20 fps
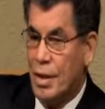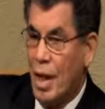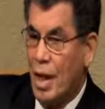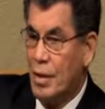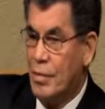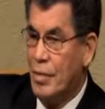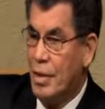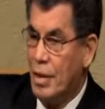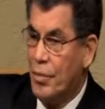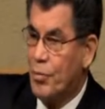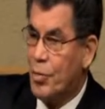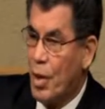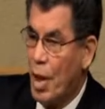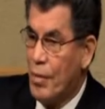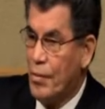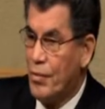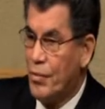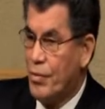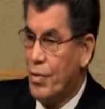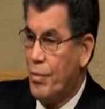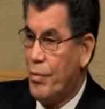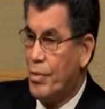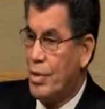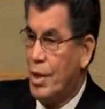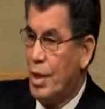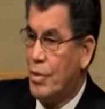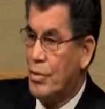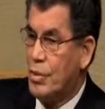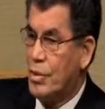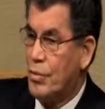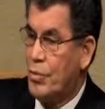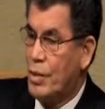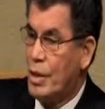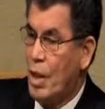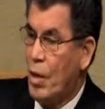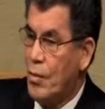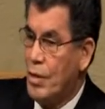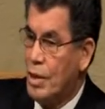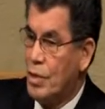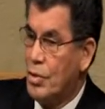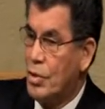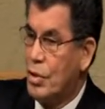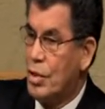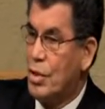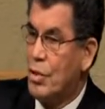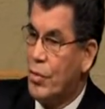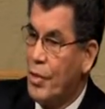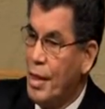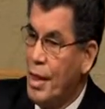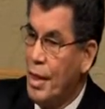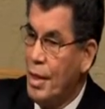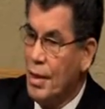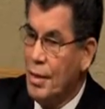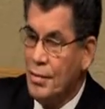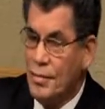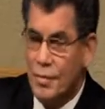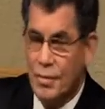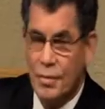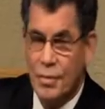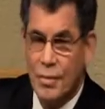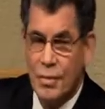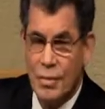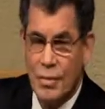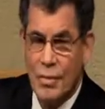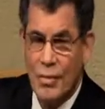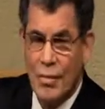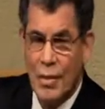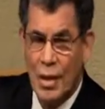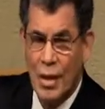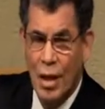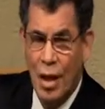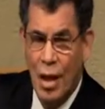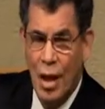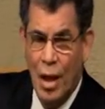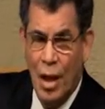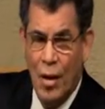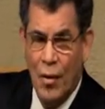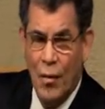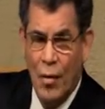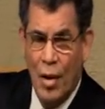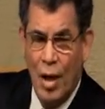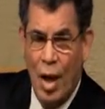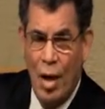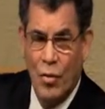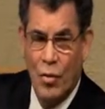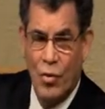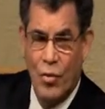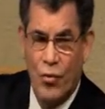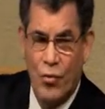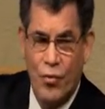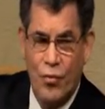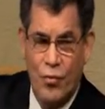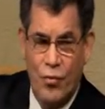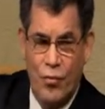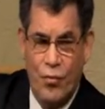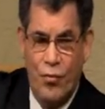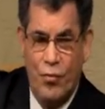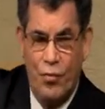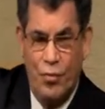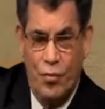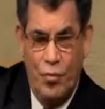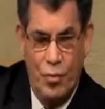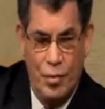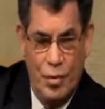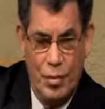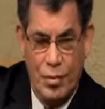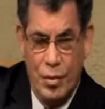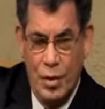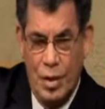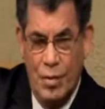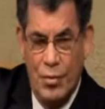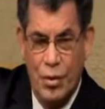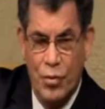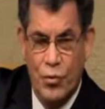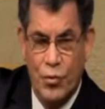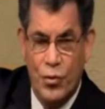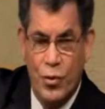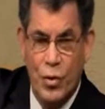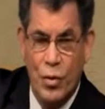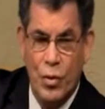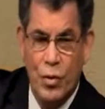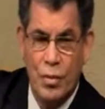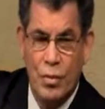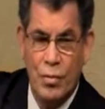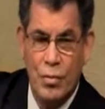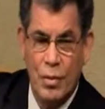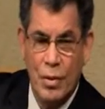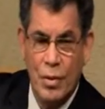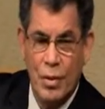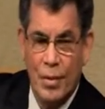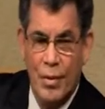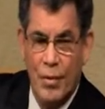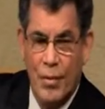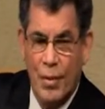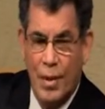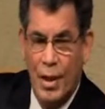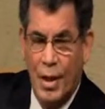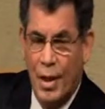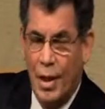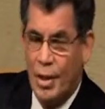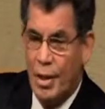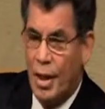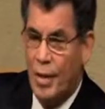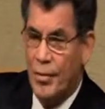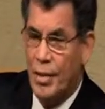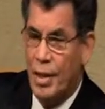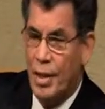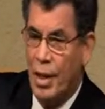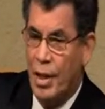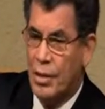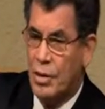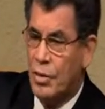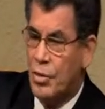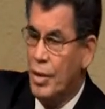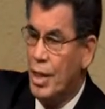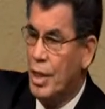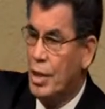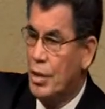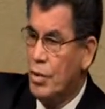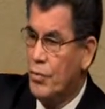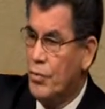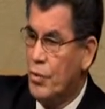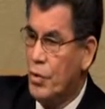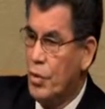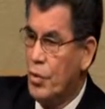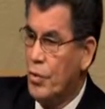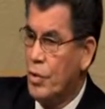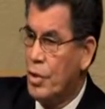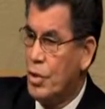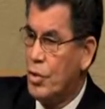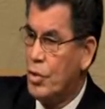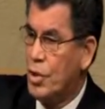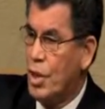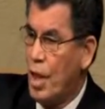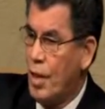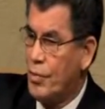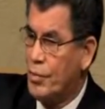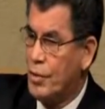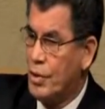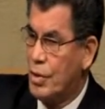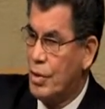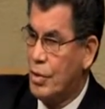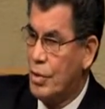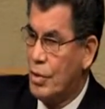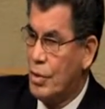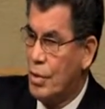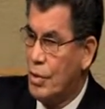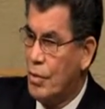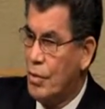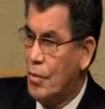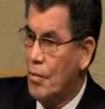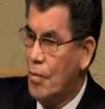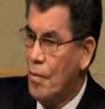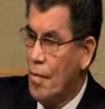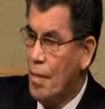got me in problems sometimes, because when I went to Korea, uh, I was f given food, and I began to eat the food with the chopsticks, you know.